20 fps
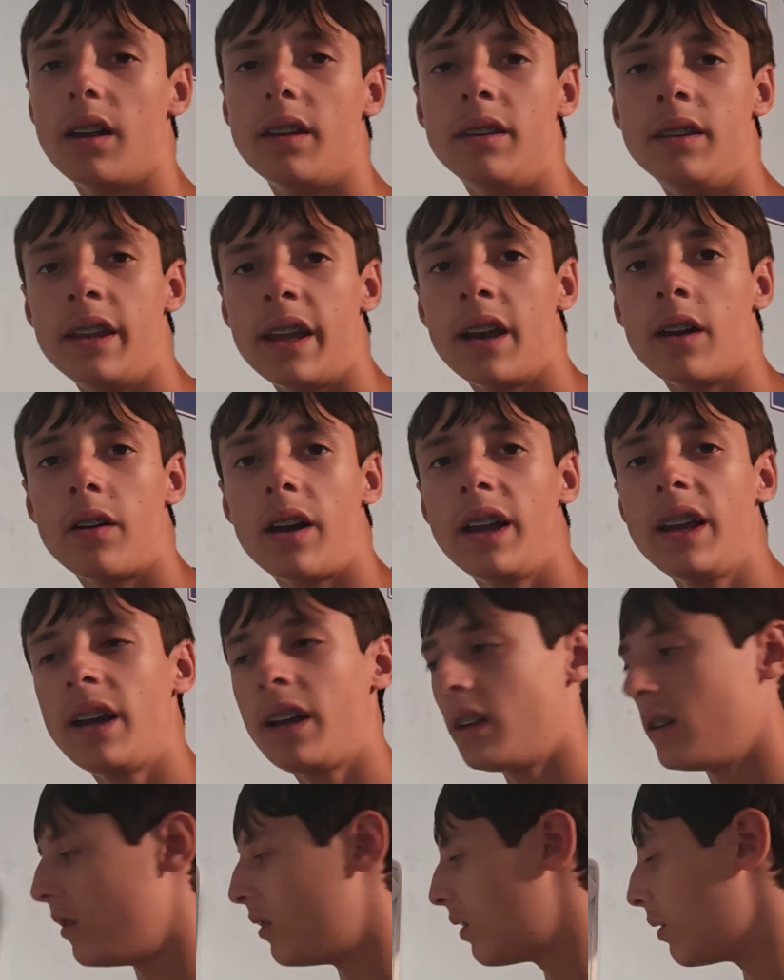Now, I
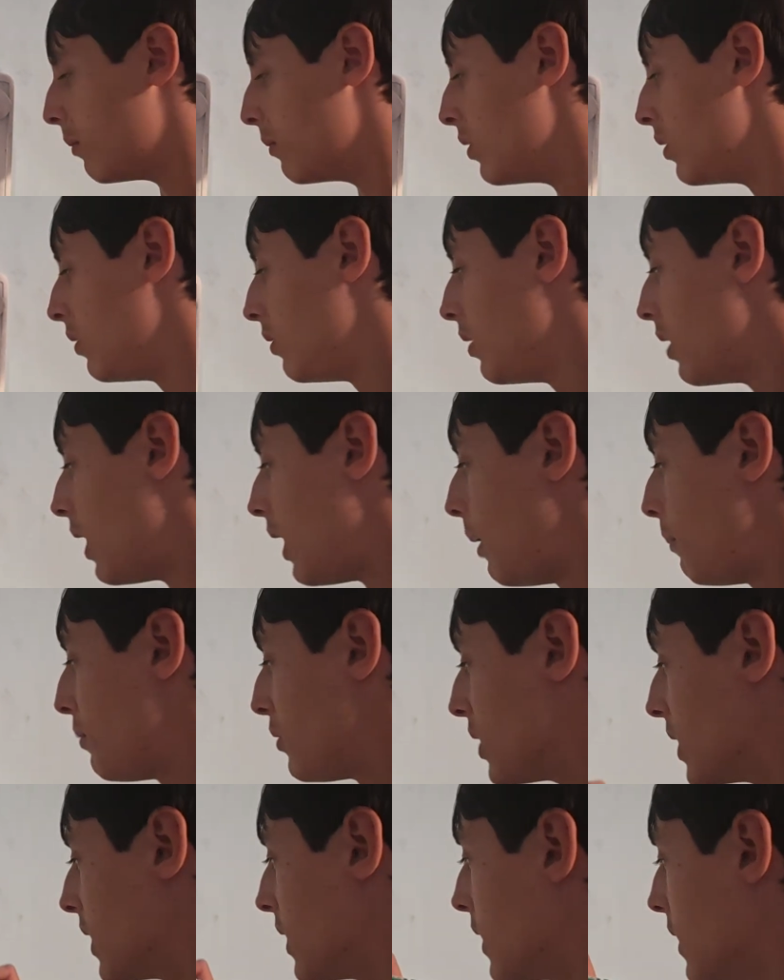had some
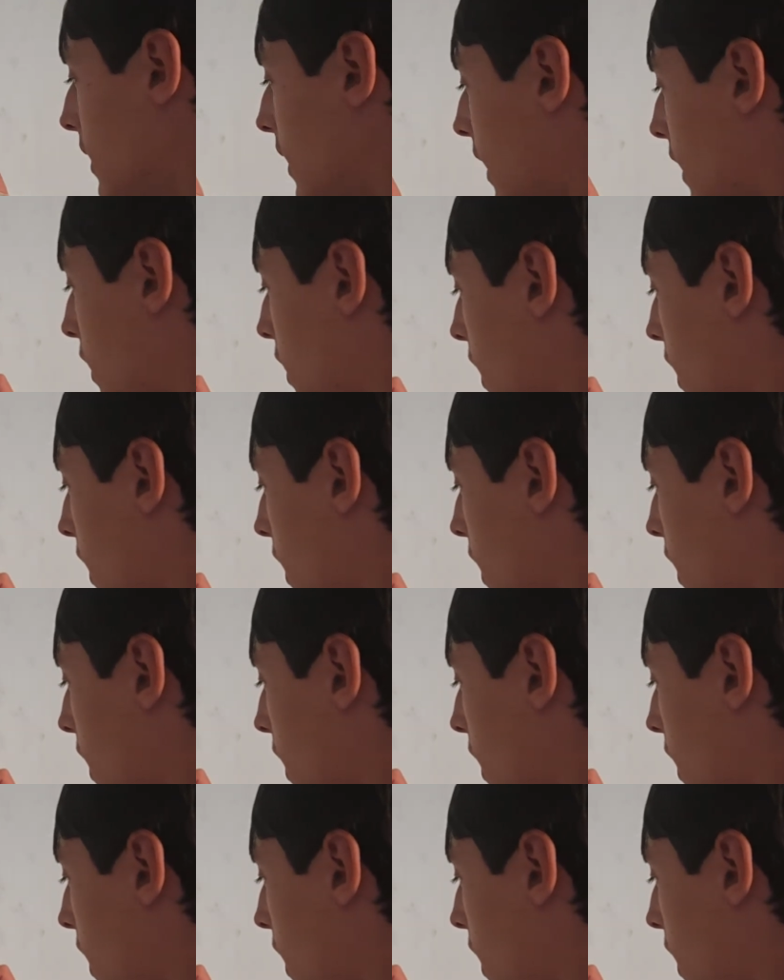options. I